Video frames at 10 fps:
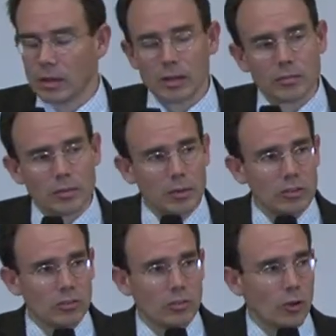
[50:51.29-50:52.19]
Uh, let me
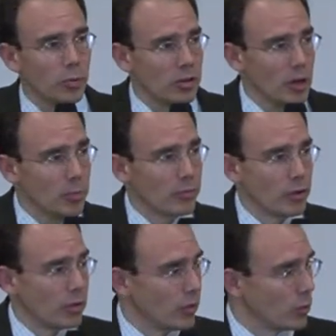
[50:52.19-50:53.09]
just open it up if
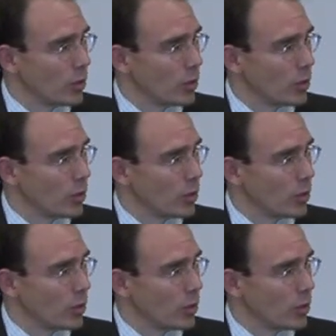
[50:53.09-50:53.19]
there are other